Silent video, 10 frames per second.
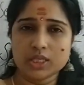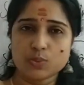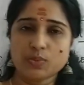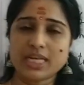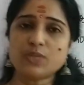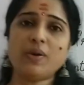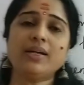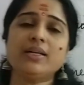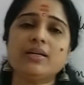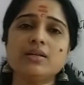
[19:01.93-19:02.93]
These dust
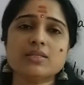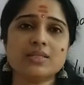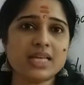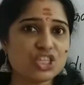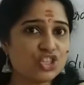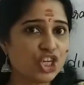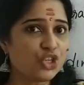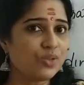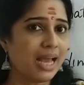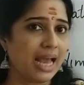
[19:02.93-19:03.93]
particles, they
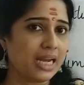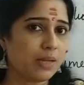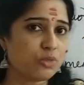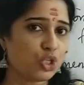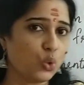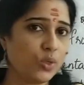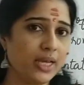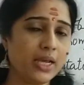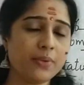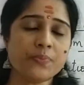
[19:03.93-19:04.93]
stick to the alum
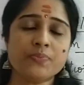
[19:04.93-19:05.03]
slowly.